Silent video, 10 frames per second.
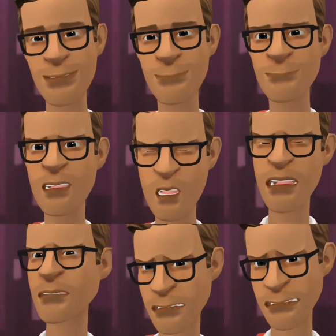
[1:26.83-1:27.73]
Both
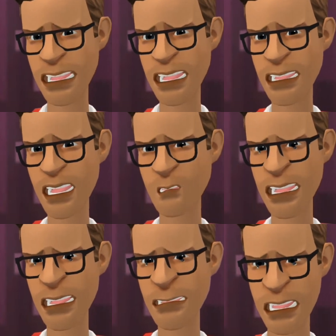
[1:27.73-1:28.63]
of my parents are
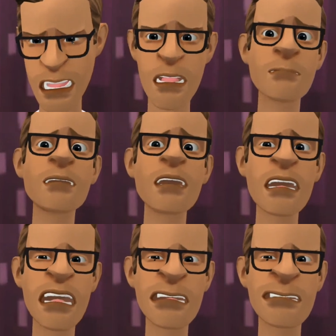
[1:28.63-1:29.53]
pretty
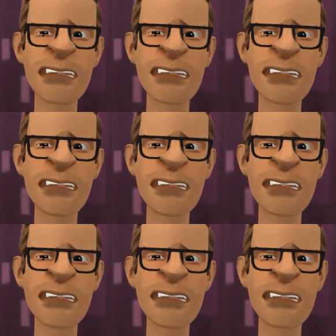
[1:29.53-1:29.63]
business-minded